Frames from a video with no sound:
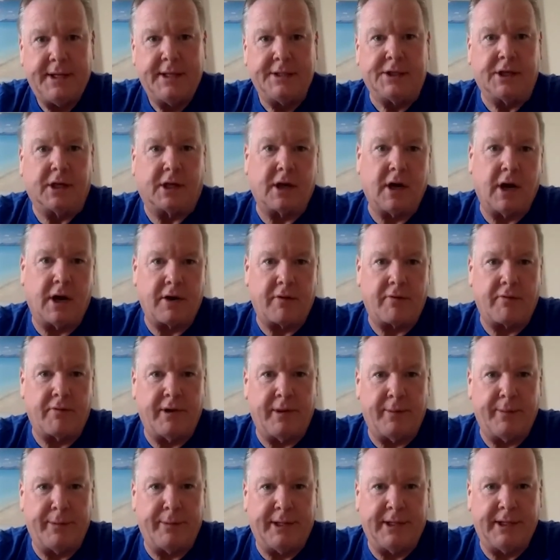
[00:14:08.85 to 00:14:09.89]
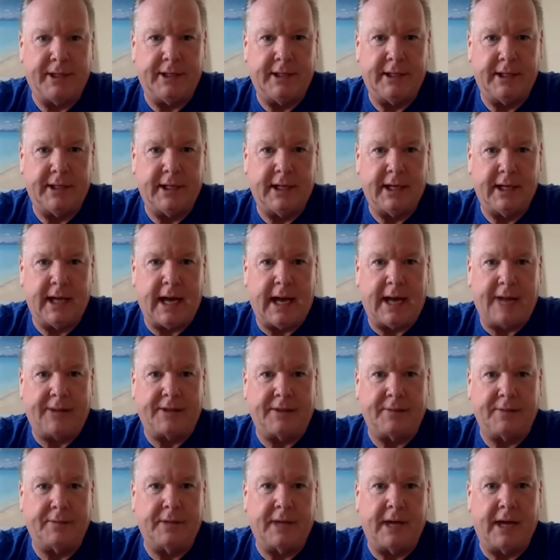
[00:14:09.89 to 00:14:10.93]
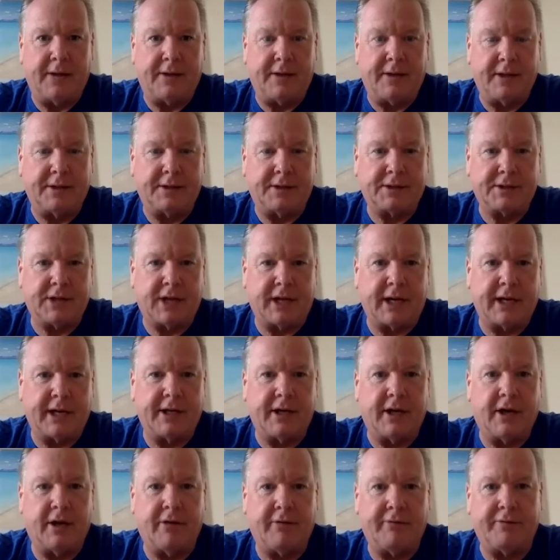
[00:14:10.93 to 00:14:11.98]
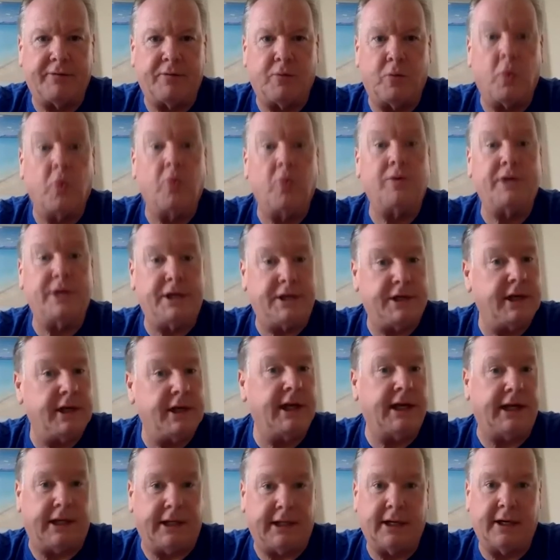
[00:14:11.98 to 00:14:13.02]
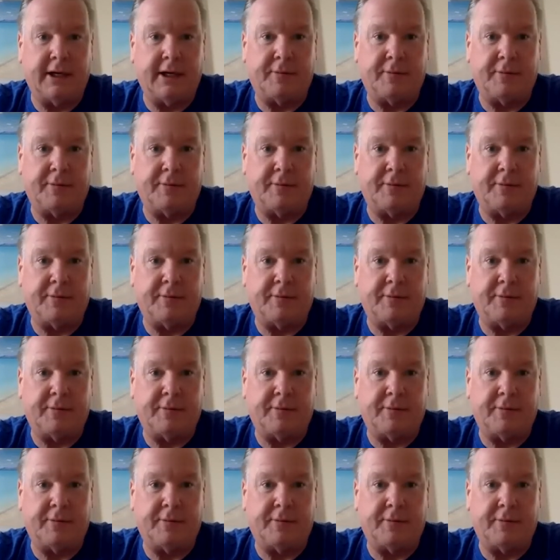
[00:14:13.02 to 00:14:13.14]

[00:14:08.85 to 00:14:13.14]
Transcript: to cut a ribbon at the site of Wounded Knee,